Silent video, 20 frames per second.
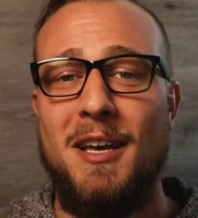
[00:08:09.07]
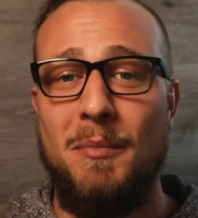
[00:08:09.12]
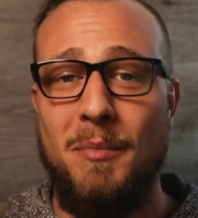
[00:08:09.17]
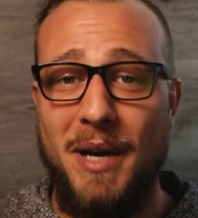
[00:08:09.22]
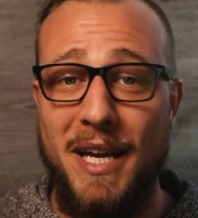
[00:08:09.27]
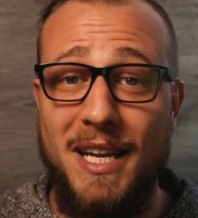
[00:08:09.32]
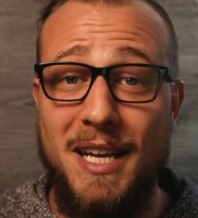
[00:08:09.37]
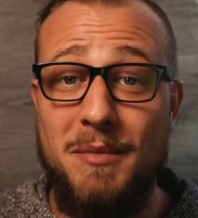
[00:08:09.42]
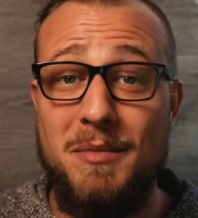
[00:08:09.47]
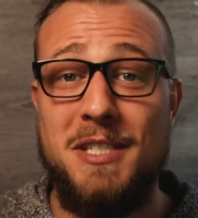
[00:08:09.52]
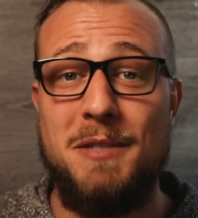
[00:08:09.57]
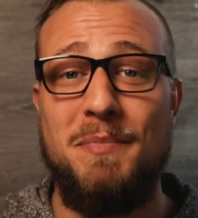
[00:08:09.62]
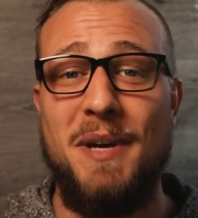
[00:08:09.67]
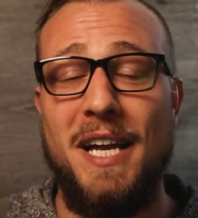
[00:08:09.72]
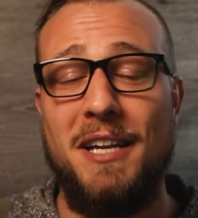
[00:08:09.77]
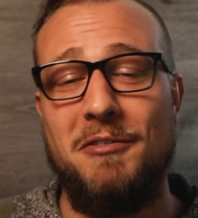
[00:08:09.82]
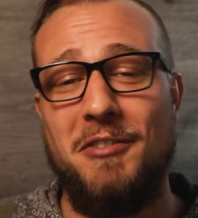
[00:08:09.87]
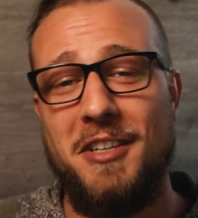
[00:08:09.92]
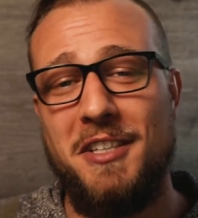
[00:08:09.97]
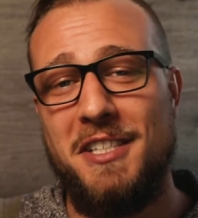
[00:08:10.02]
My name is
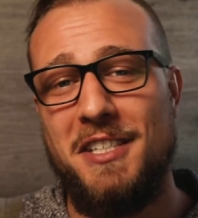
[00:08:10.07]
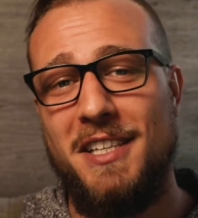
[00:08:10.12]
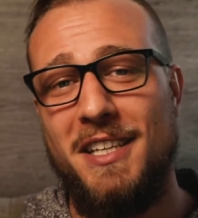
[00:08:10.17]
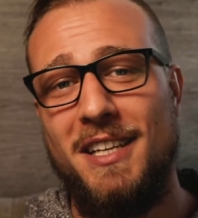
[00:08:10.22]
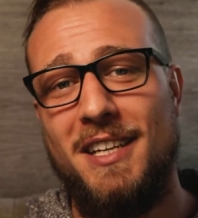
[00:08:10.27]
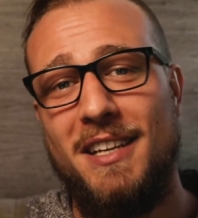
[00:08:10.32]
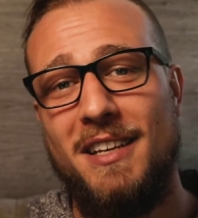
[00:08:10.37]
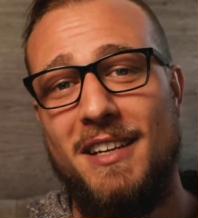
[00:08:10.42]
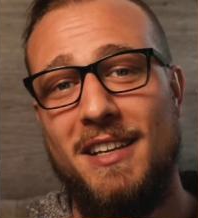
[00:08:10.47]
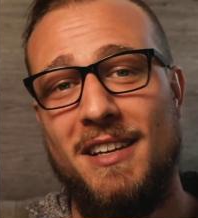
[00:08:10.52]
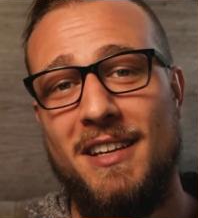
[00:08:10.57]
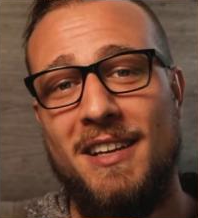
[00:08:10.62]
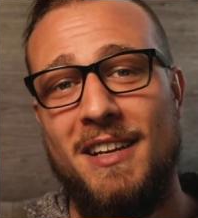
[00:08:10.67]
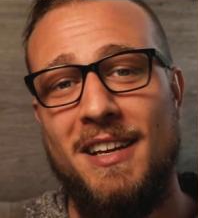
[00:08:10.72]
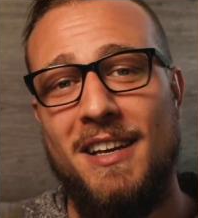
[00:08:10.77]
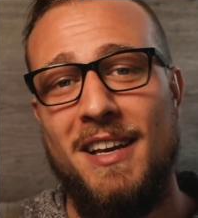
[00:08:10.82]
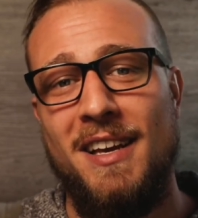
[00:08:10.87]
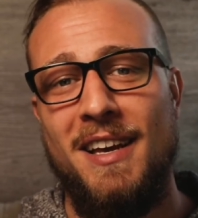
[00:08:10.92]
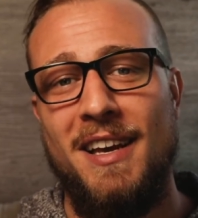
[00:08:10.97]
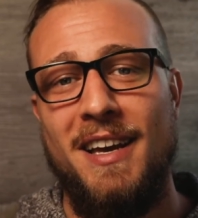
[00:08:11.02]
Patrick Stehle,
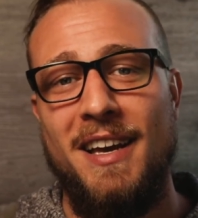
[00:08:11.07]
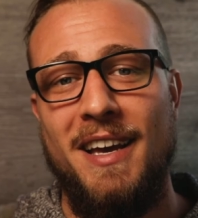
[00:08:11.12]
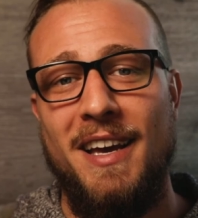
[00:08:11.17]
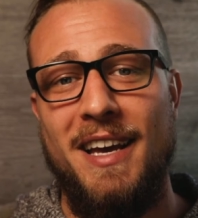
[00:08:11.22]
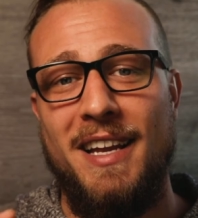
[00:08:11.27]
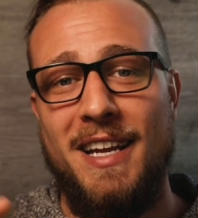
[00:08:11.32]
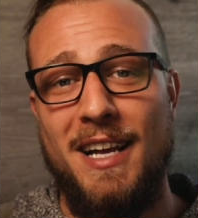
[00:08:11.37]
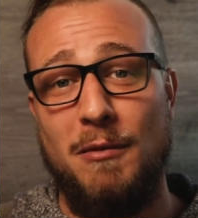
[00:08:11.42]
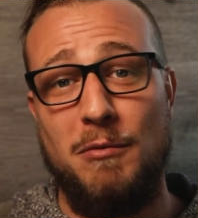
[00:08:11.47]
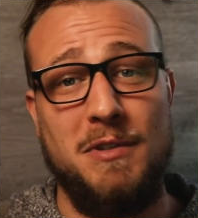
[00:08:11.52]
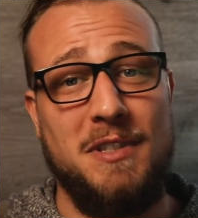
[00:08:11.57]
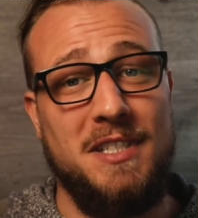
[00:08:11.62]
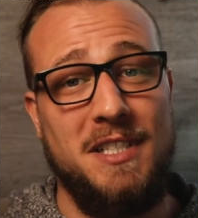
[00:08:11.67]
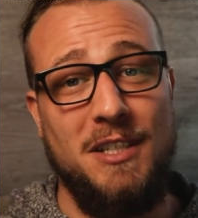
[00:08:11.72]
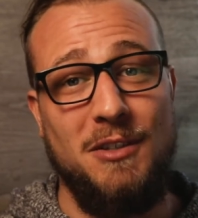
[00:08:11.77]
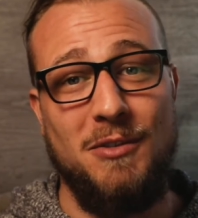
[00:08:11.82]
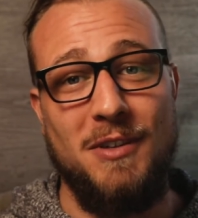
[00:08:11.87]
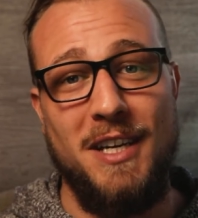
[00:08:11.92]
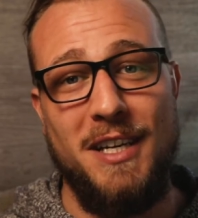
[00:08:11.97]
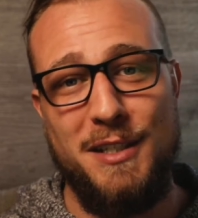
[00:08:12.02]
and I will see
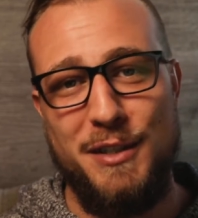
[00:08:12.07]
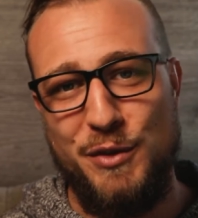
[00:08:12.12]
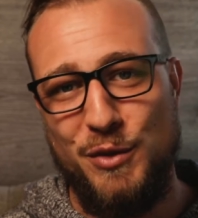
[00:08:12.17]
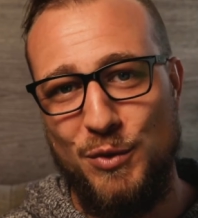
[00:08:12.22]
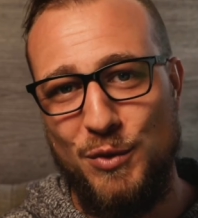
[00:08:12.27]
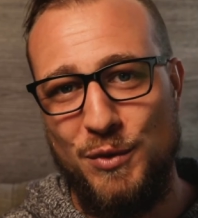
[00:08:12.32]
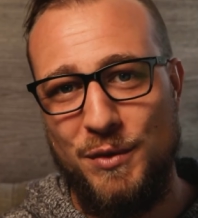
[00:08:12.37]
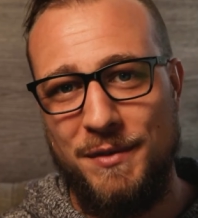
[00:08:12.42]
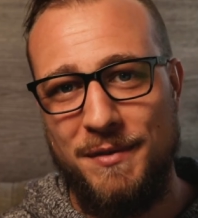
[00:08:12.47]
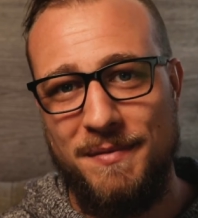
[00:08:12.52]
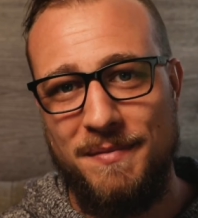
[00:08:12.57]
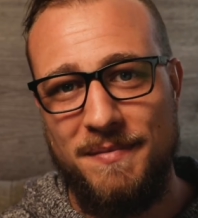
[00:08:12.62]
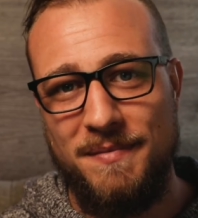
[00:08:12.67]
you guys soon.